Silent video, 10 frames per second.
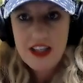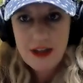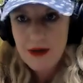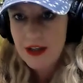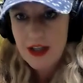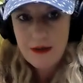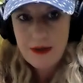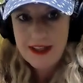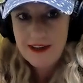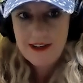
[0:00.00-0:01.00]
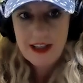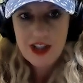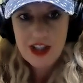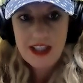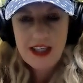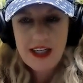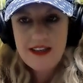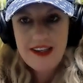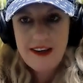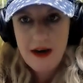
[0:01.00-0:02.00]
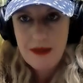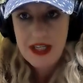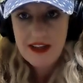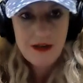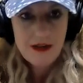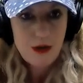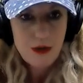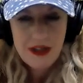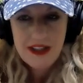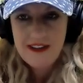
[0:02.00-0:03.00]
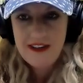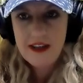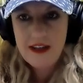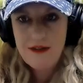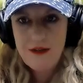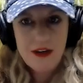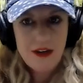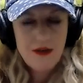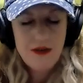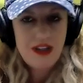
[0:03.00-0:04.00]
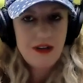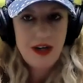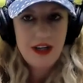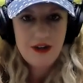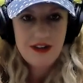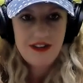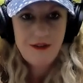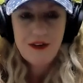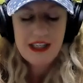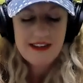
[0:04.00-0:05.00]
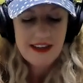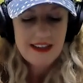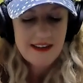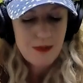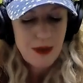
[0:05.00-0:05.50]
there were a lot of players actually that did not make the US Open this year for, you know, 100 different reasons.